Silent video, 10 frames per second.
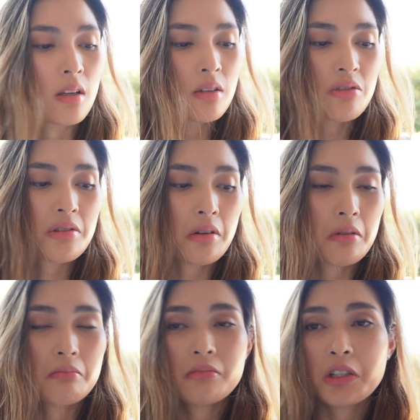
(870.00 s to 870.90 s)

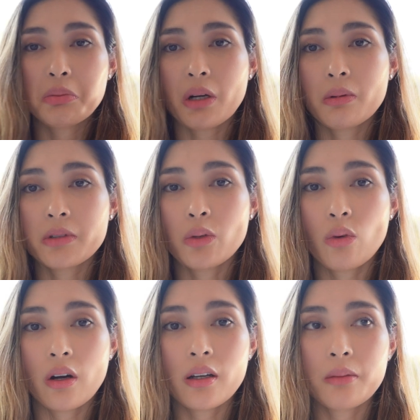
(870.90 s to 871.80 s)
So that's probably
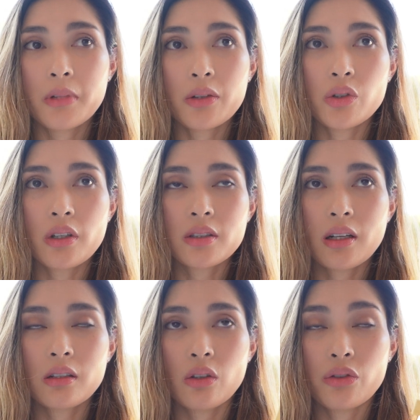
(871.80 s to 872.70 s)
why I'm not too
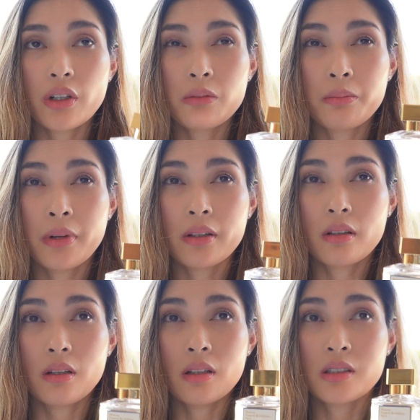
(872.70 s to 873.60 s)
excited over it. But
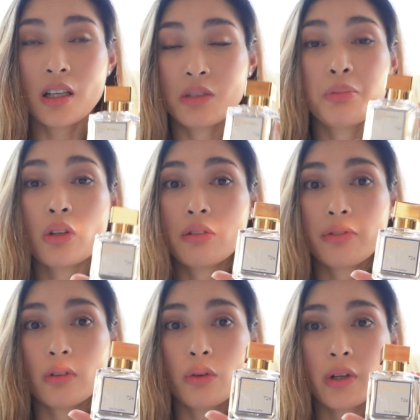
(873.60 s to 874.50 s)
it's
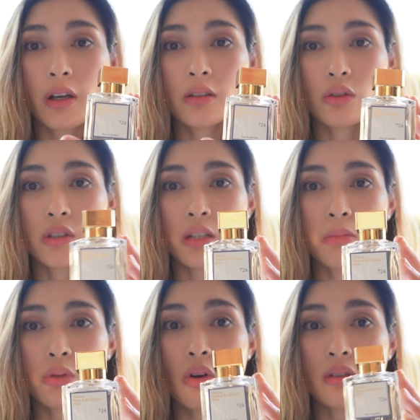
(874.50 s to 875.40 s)
beautiful. Okay, don't get
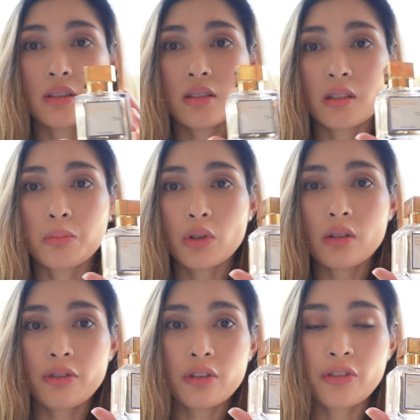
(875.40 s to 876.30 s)
me wrong. This is a
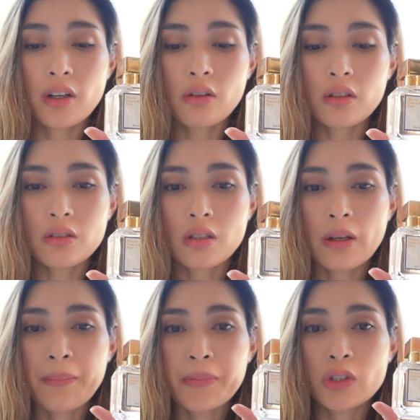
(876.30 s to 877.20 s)
beautiful fragrance.
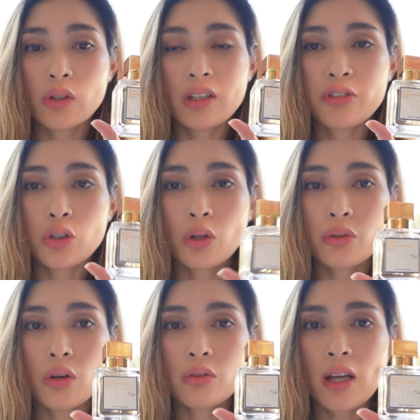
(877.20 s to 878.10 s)
So if you
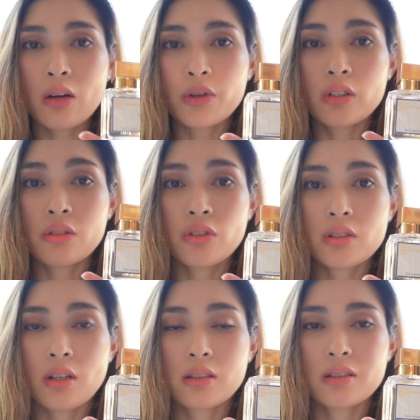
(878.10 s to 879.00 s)
don't own Aqua
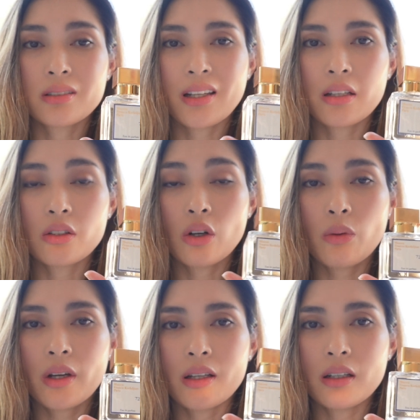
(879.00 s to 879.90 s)
Universalis yet,
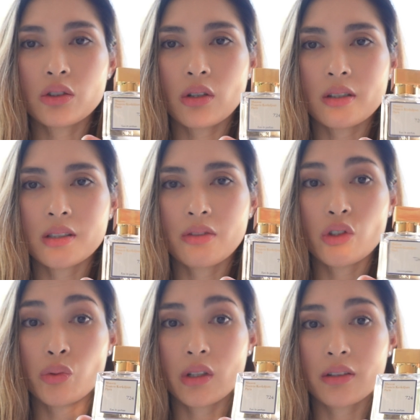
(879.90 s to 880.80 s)
go ahead and try
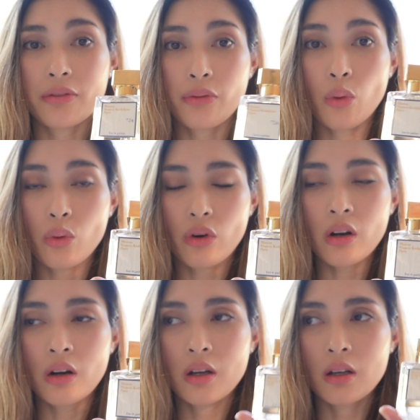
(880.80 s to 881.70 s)
724.